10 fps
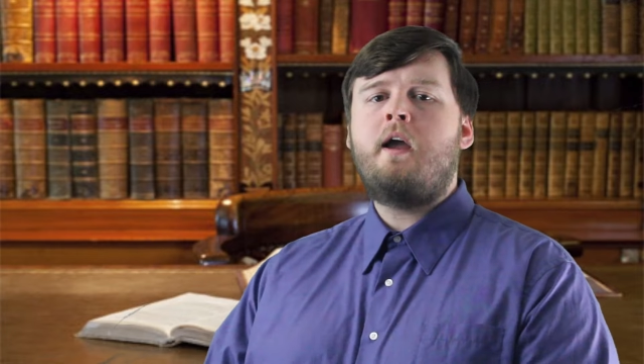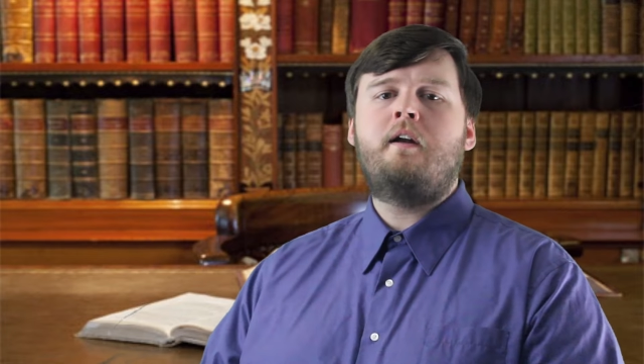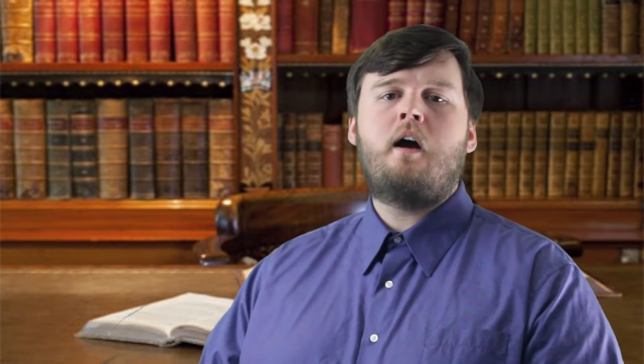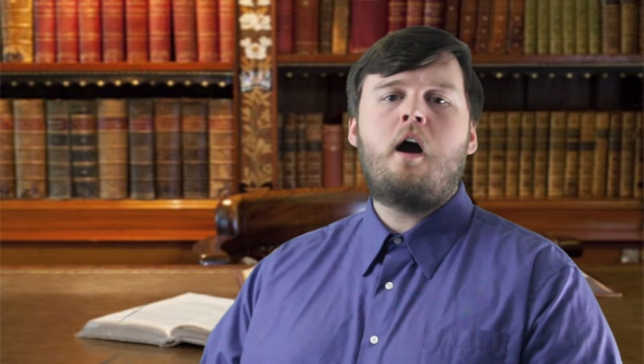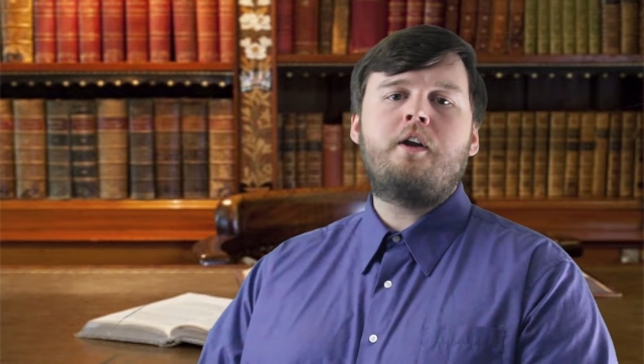
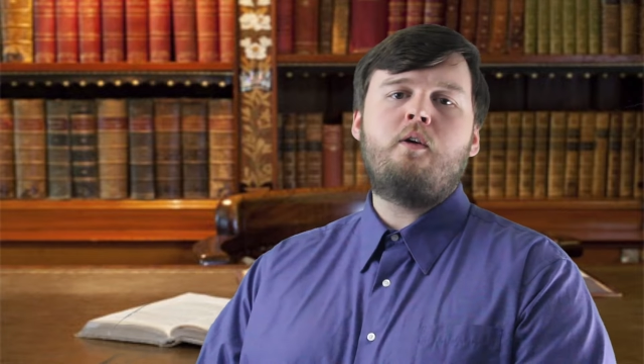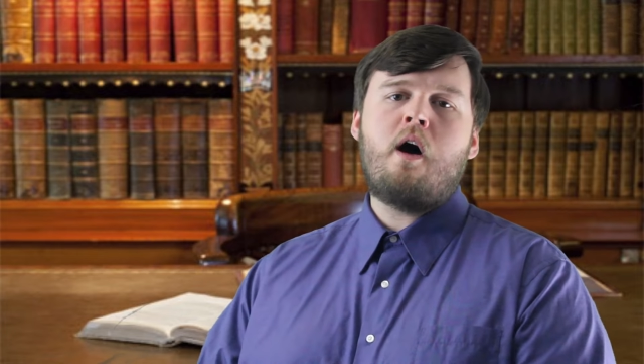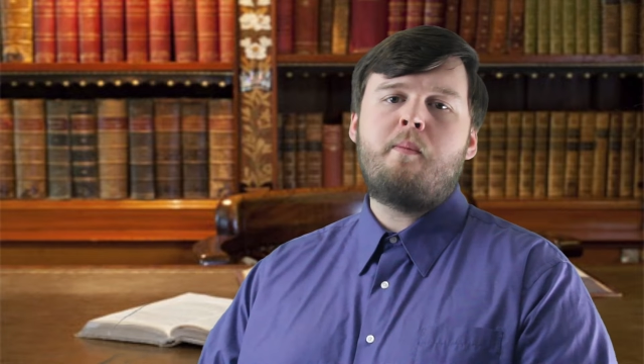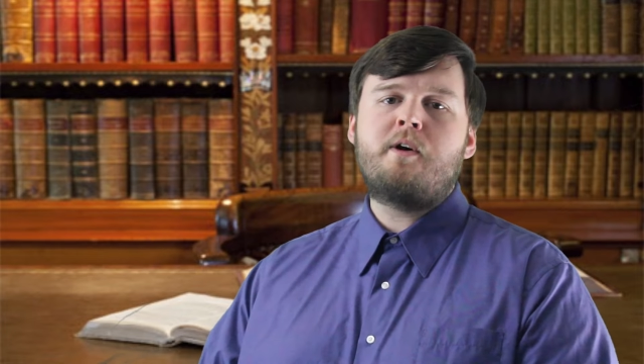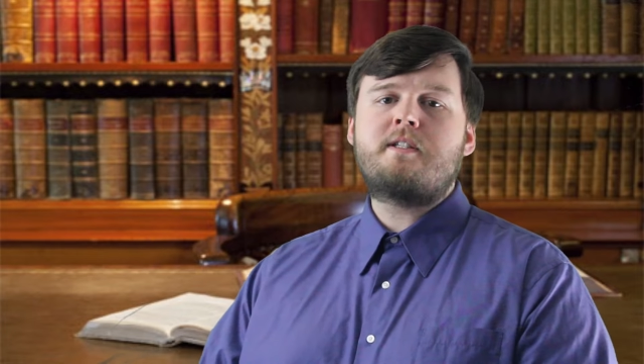Ryan,
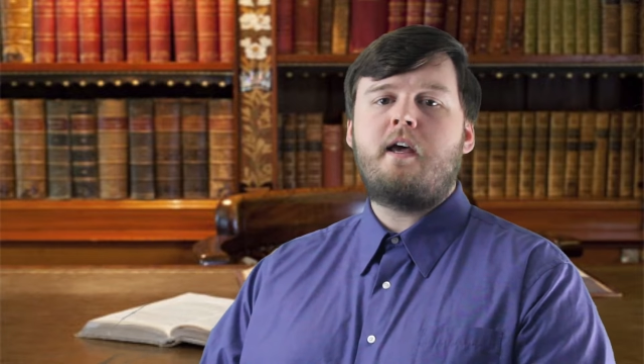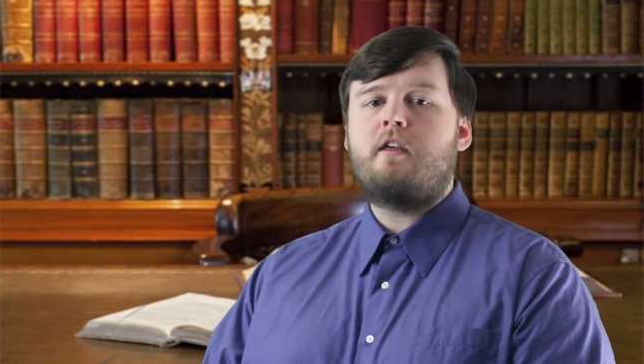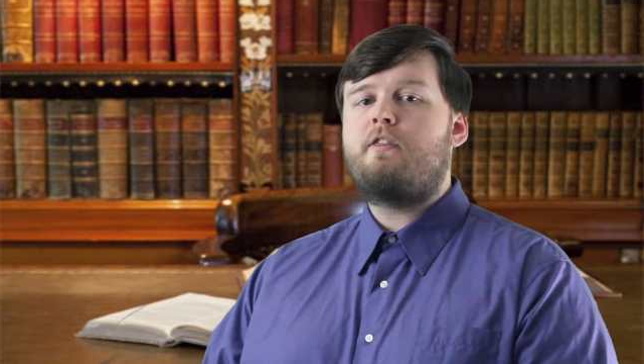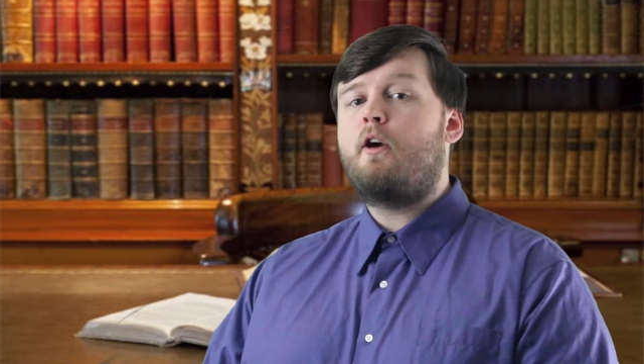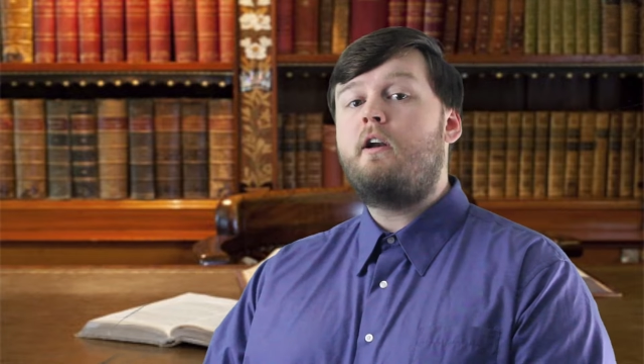aren't you
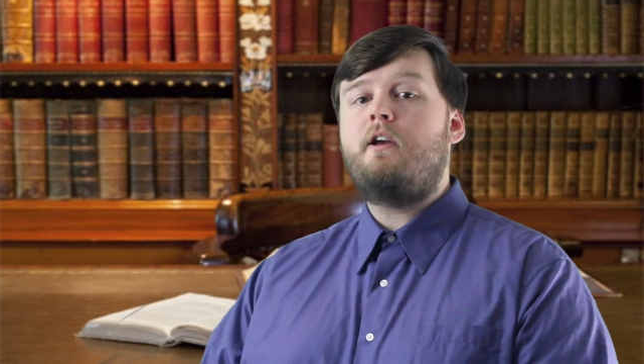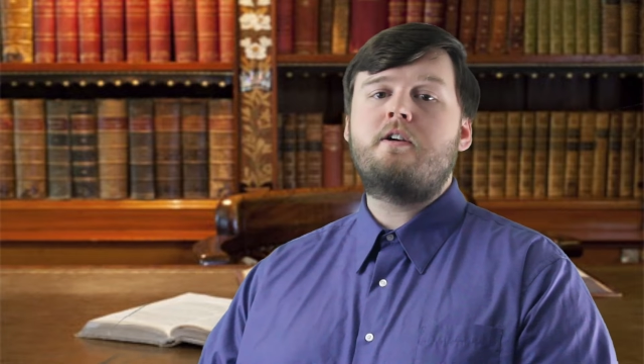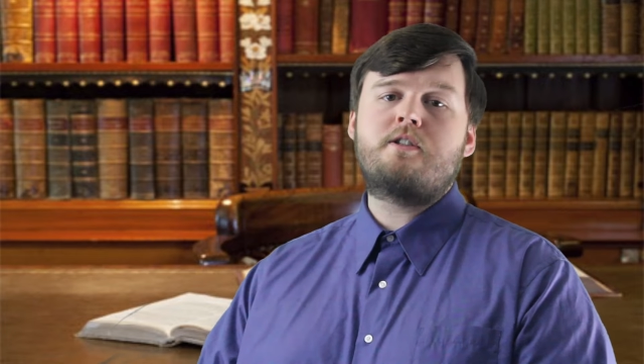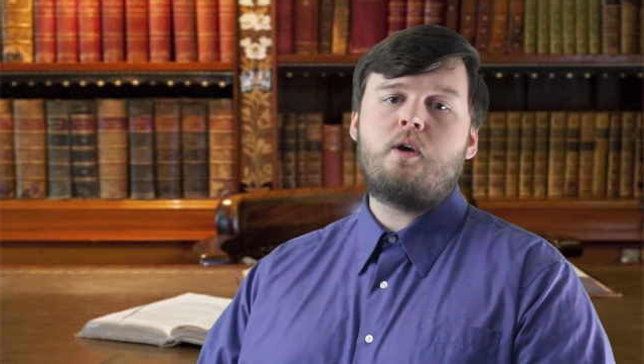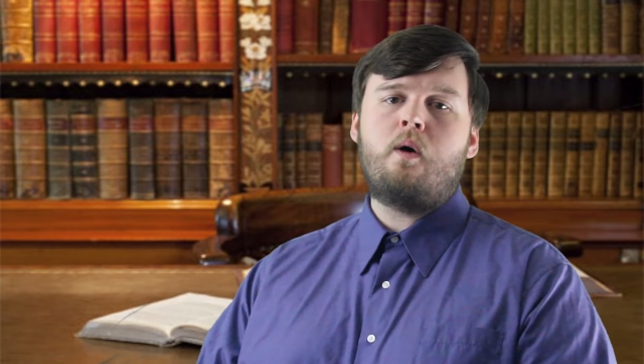almost like
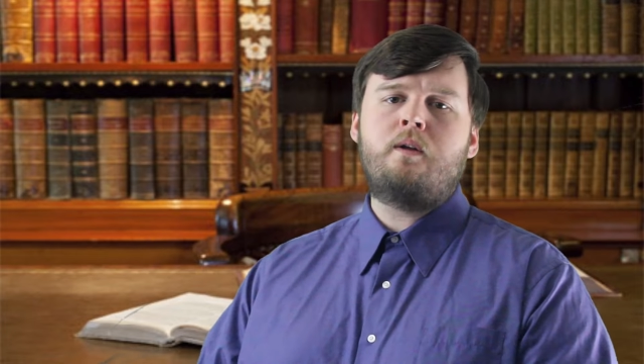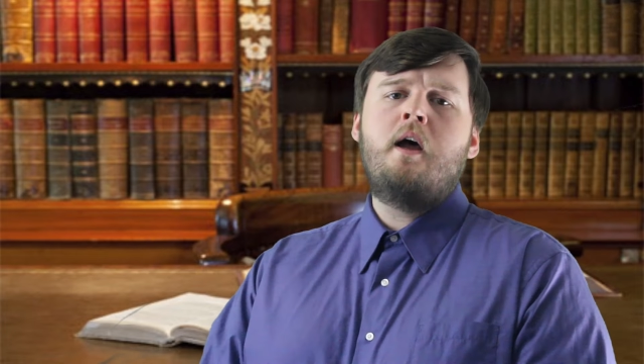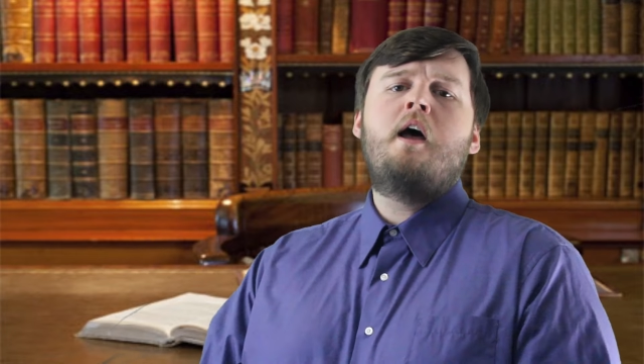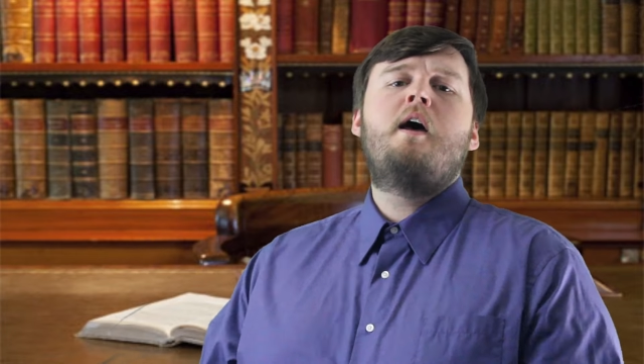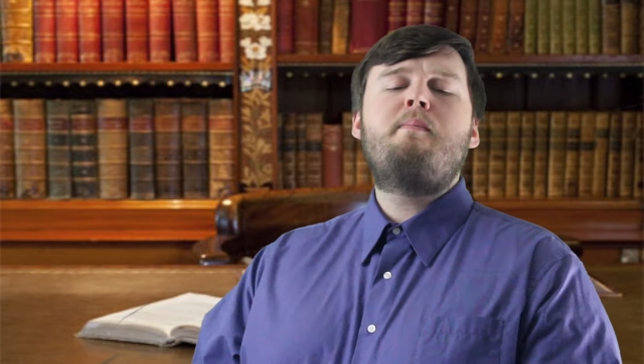30 years
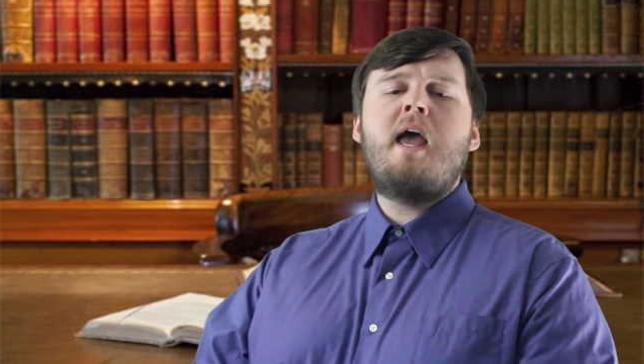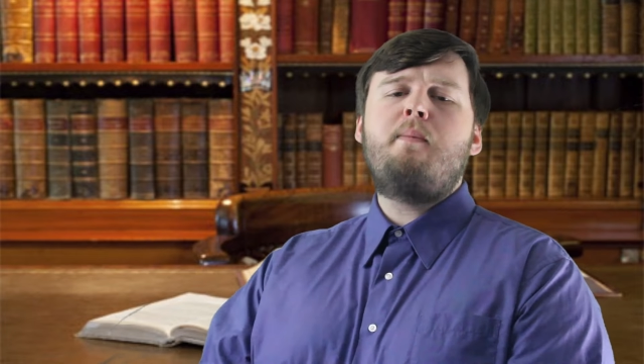old?